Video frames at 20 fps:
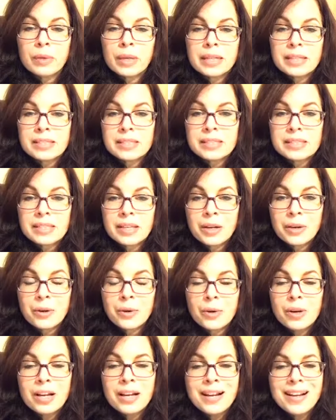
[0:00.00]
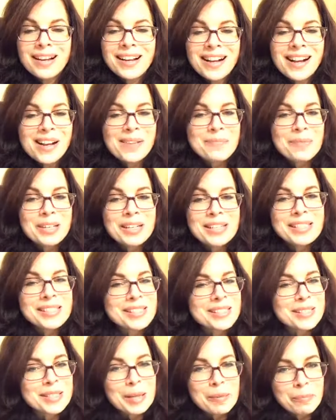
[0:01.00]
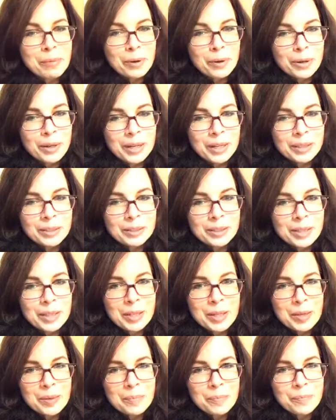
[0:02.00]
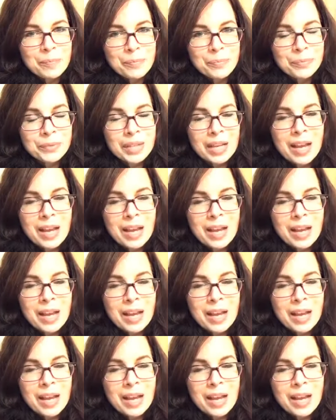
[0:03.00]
And so I'm going to step out on a limb.